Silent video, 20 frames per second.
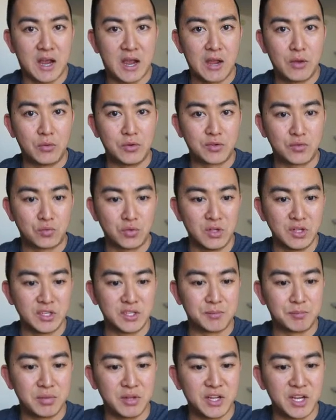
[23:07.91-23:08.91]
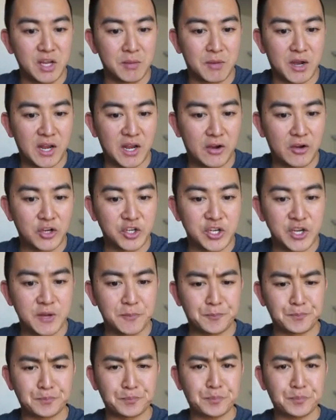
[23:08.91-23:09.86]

I was really depleting my energy